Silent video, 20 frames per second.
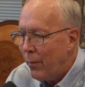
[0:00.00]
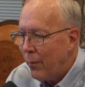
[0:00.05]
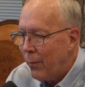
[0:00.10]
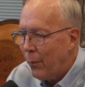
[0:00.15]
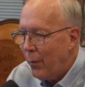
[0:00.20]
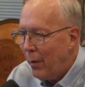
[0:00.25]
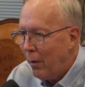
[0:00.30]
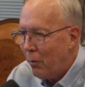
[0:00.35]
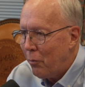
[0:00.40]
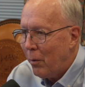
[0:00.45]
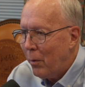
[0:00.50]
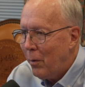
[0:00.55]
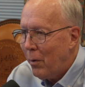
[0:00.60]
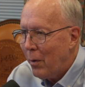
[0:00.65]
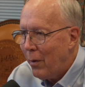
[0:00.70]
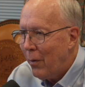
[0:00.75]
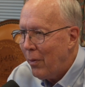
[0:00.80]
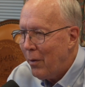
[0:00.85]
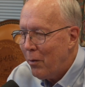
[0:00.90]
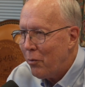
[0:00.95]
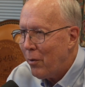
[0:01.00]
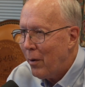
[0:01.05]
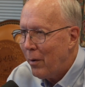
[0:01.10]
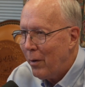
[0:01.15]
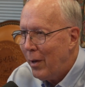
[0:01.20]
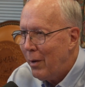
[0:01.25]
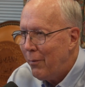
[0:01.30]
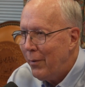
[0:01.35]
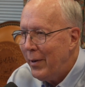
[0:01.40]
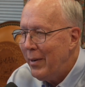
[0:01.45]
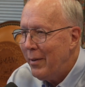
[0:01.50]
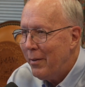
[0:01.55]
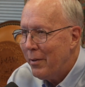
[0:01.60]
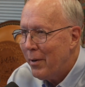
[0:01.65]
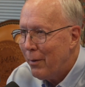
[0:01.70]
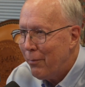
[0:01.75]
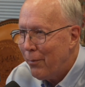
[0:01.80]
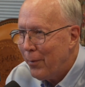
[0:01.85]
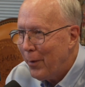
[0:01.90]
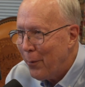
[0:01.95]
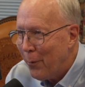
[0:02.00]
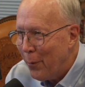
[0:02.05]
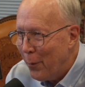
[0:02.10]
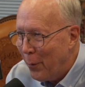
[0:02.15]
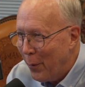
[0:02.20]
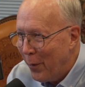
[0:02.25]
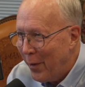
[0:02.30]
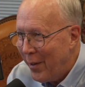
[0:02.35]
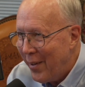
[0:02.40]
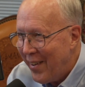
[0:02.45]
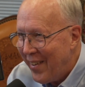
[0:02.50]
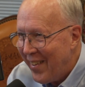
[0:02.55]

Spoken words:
We also call this our loving toughly rule,